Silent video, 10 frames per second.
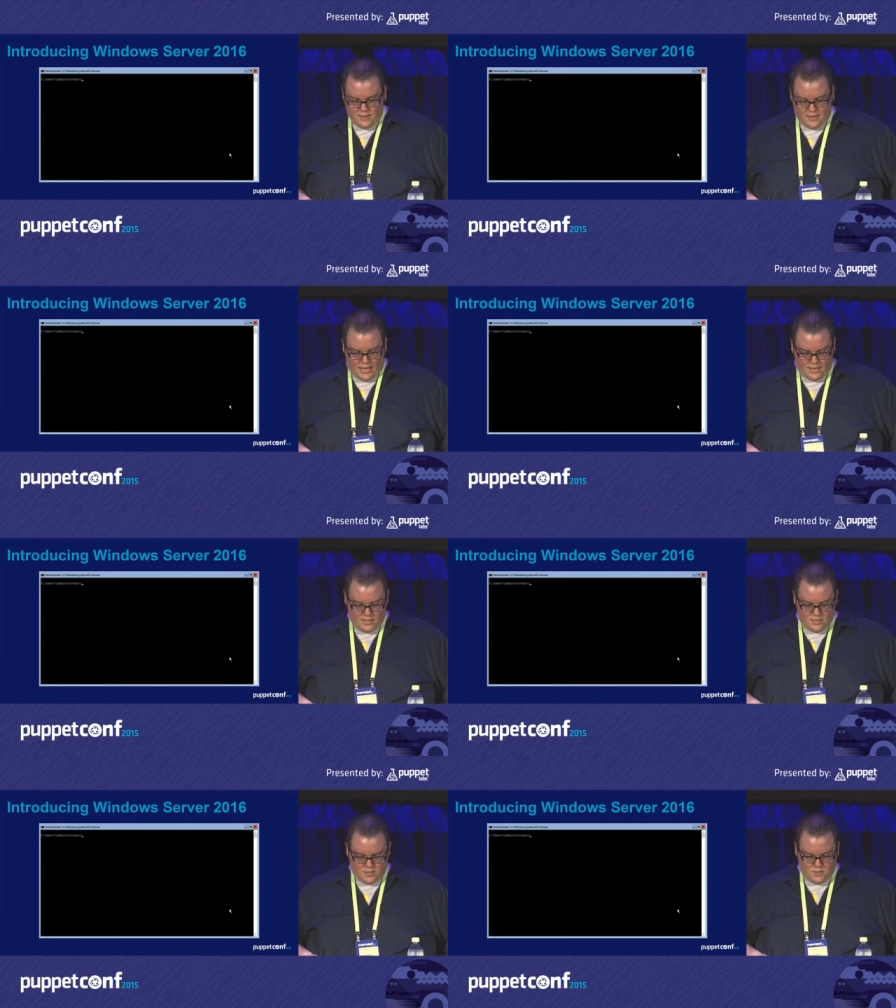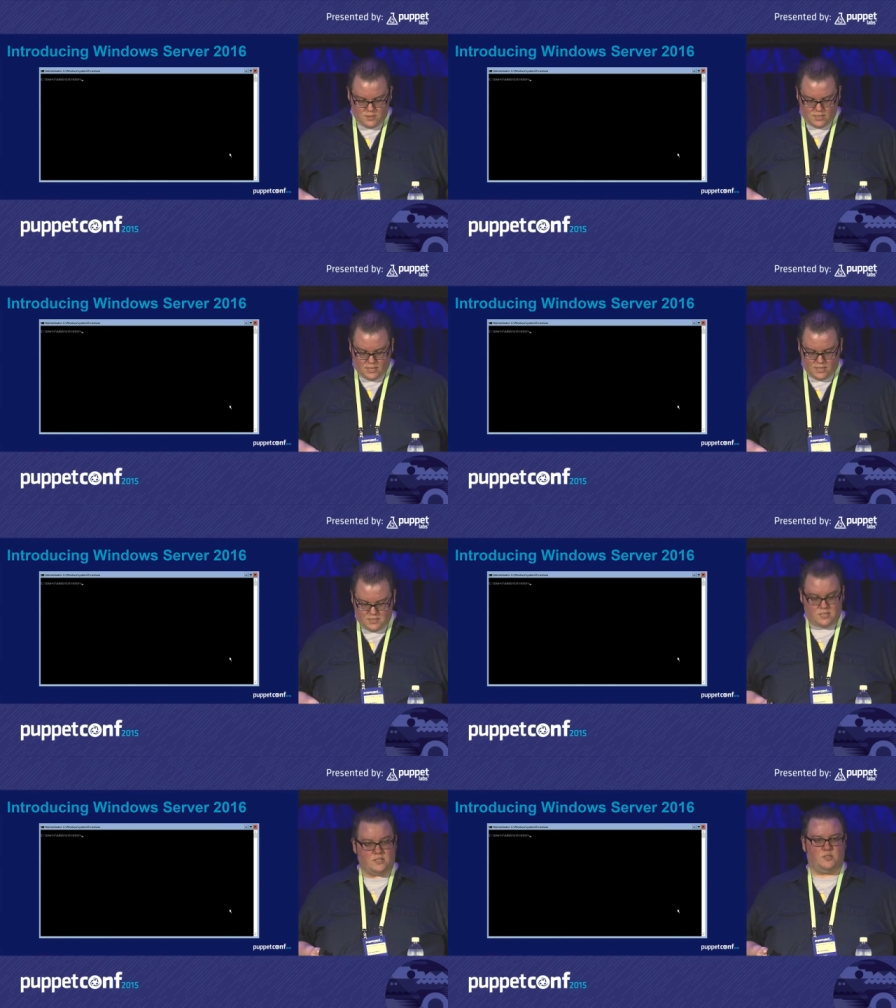That is uh,
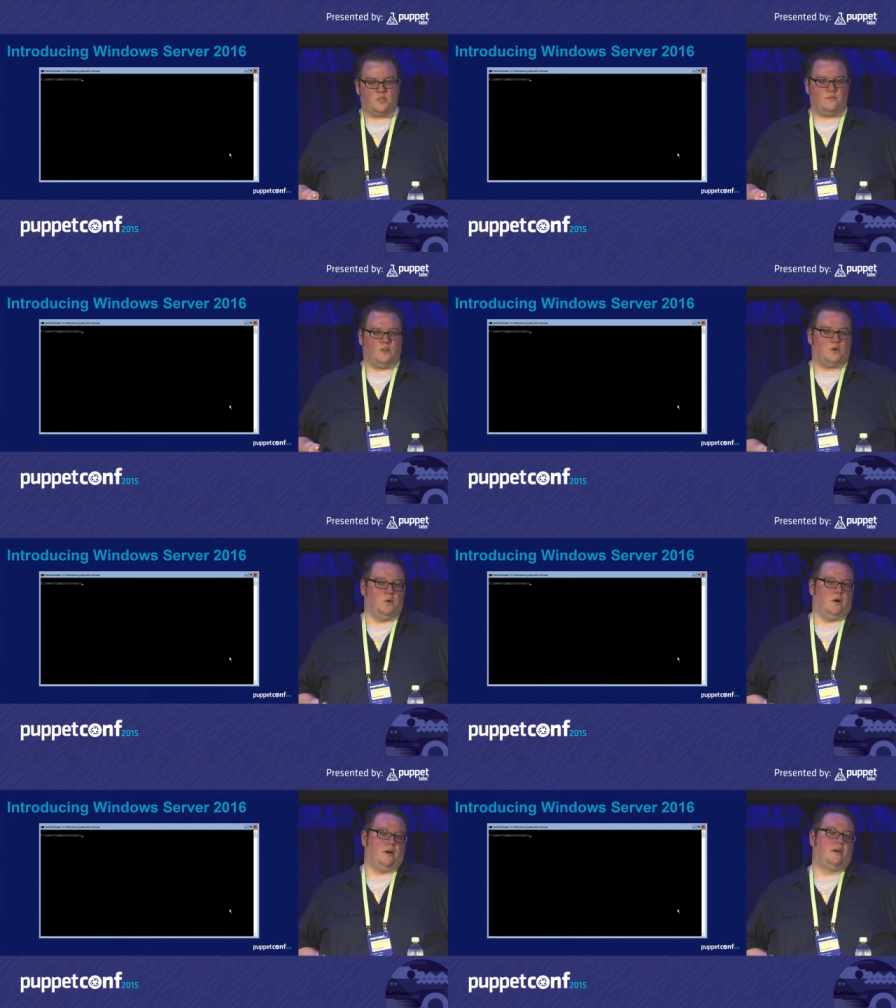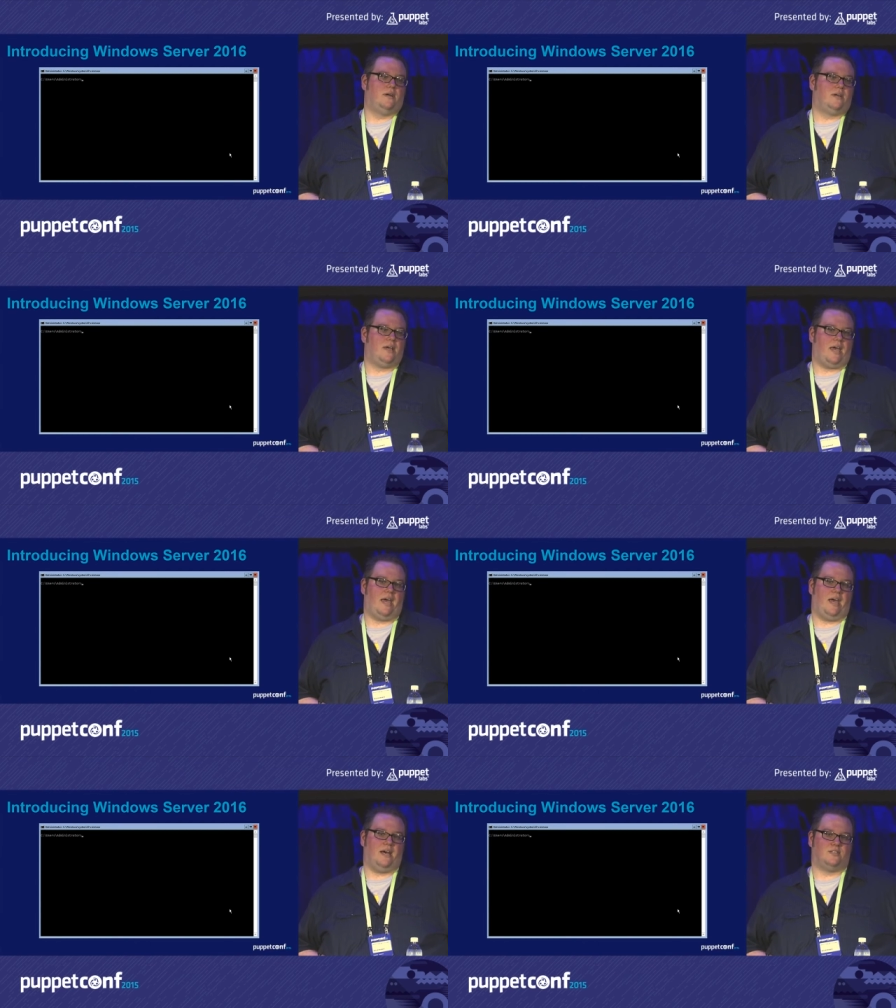essentially Server Core.
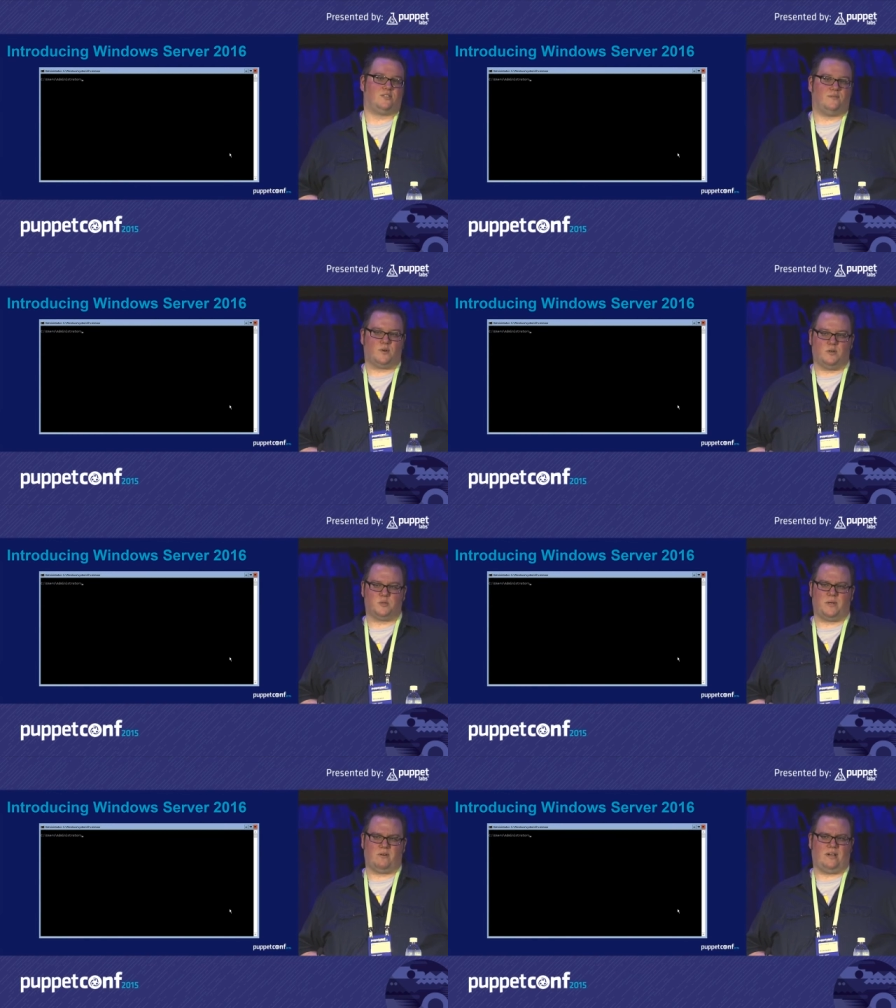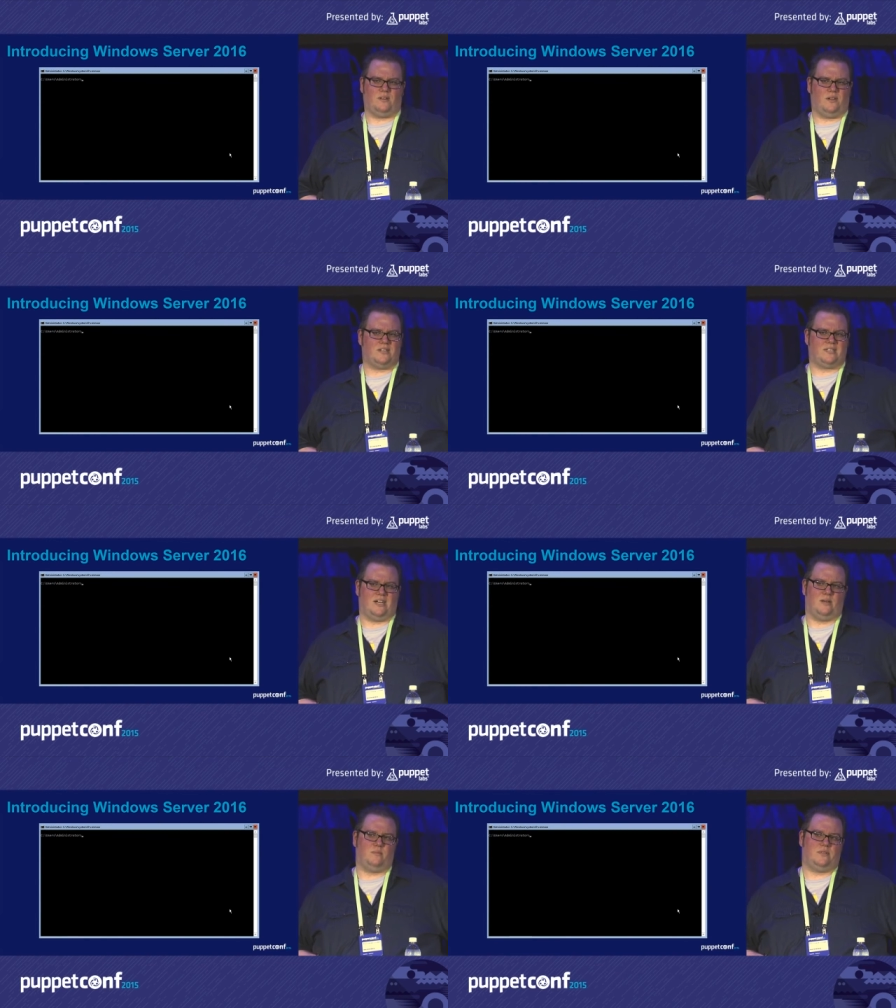And Server Core has been around a long
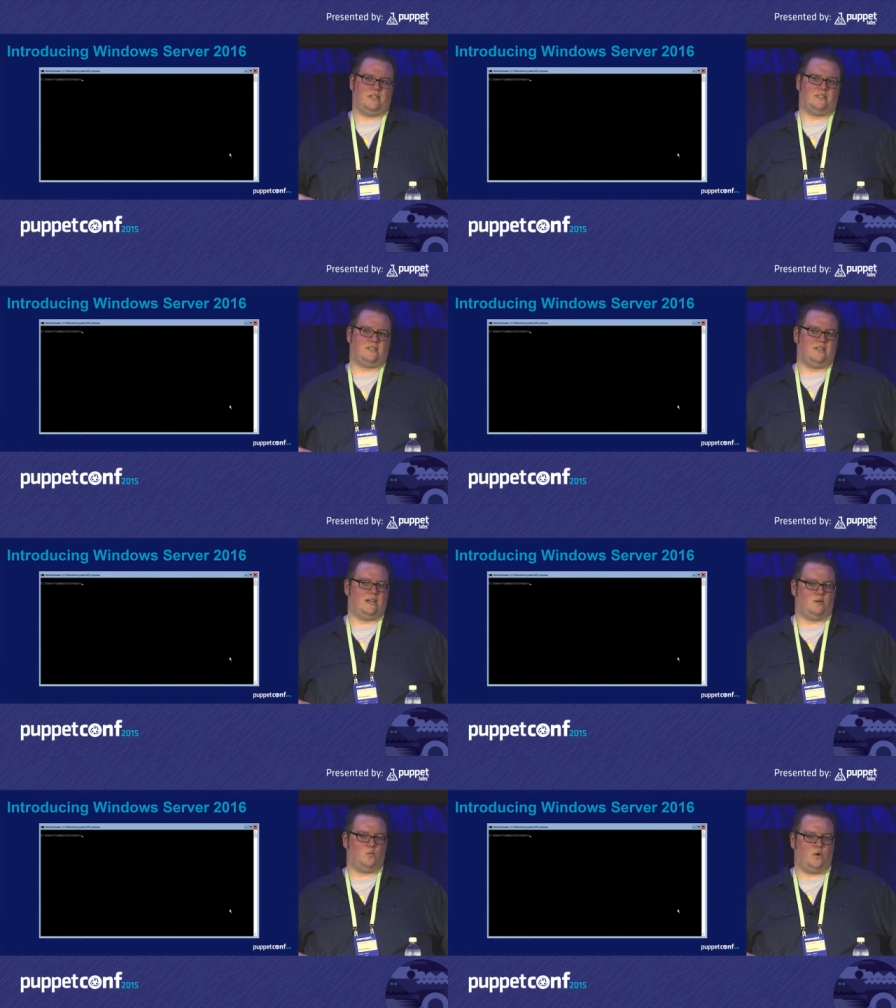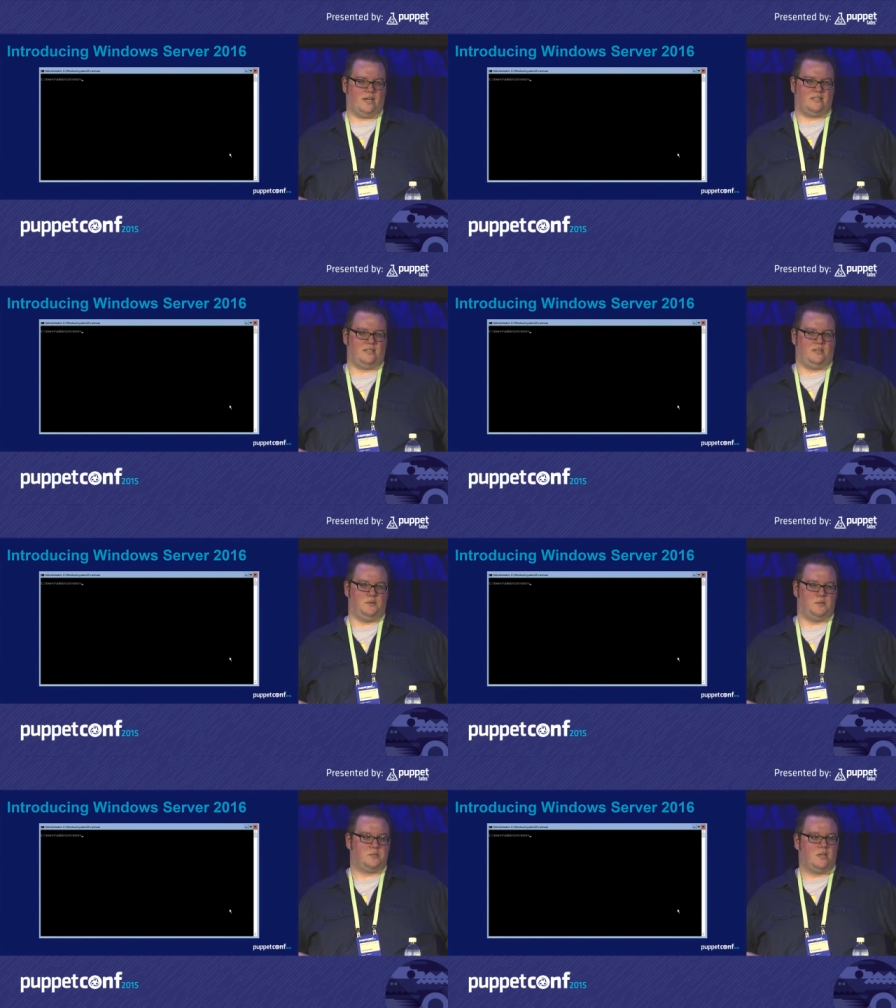time. It's not widely
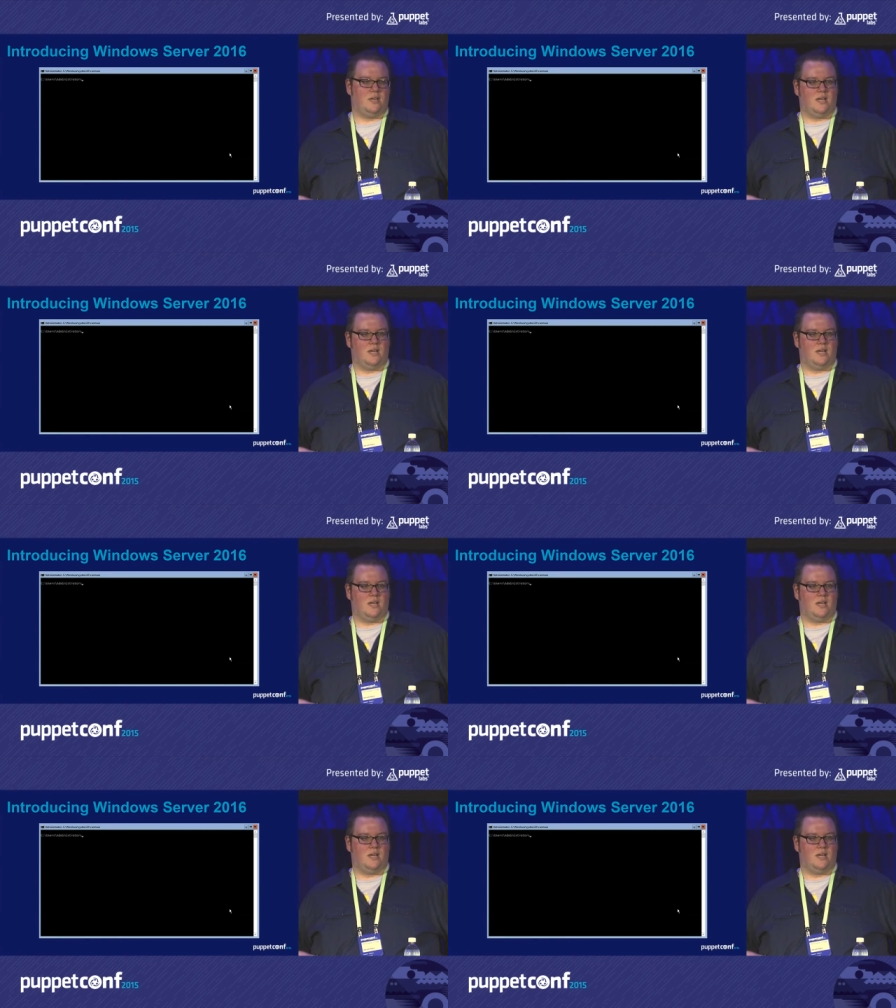used.